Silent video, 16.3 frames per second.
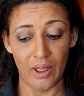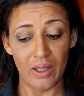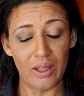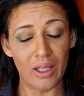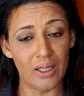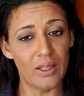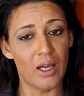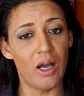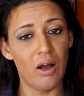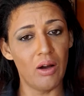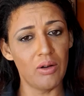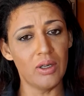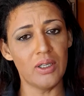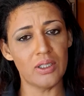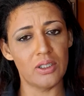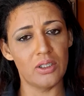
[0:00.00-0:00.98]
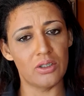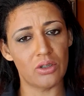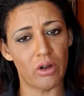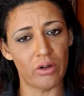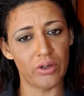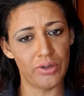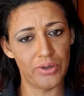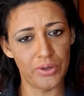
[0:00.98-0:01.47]
then the onus is
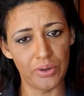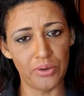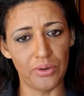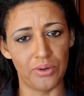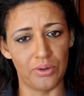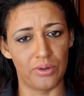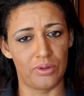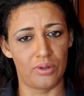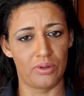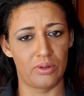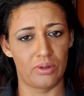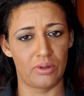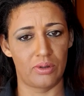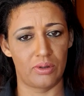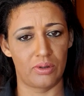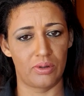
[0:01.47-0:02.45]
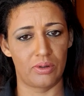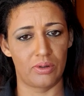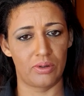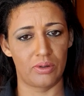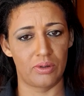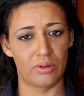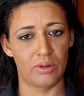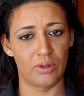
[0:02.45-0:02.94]
on you
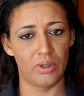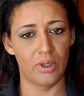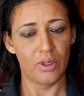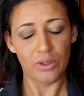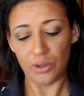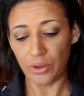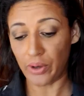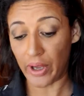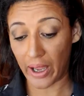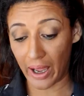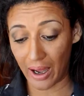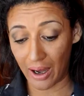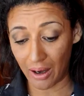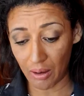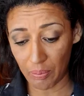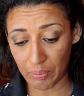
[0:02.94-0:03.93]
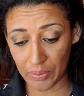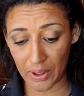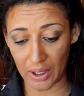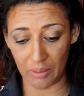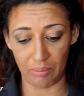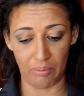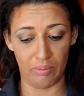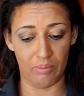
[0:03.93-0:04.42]
to help
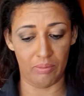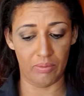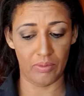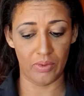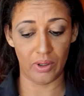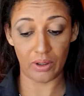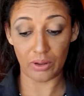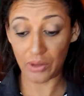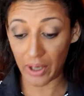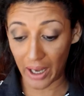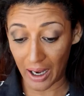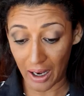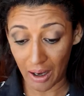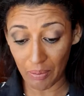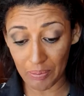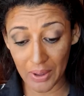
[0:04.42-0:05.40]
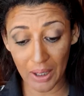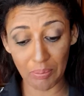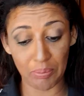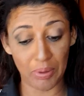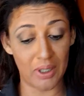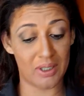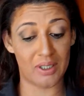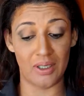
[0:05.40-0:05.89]
them, to help that
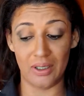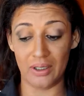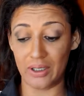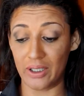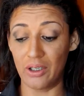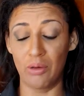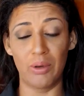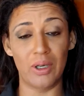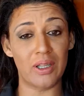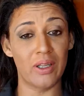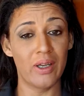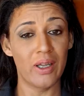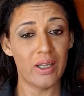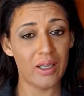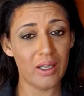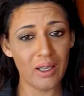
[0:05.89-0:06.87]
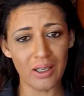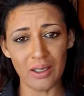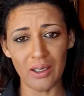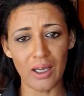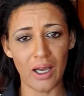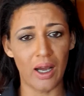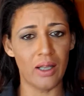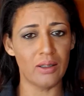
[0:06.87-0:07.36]
person deal with
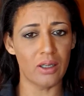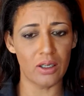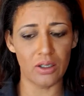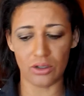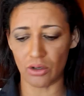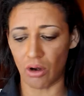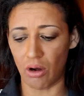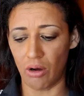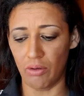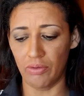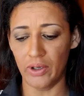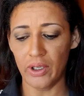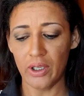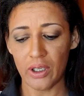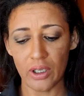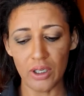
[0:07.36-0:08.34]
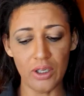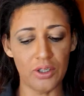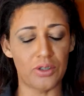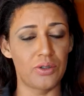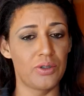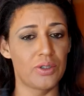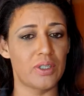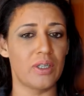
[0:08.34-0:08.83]
any unresolved
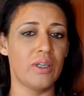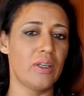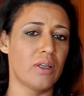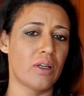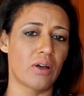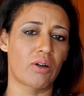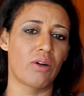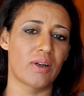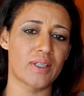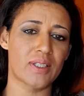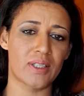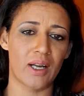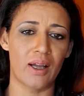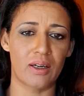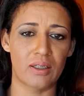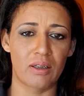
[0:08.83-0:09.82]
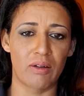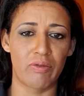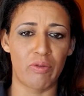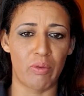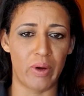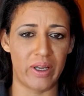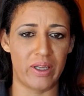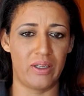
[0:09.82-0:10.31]
issues in a constructive
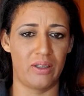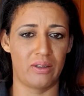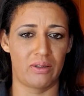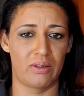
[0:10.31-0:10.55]
way.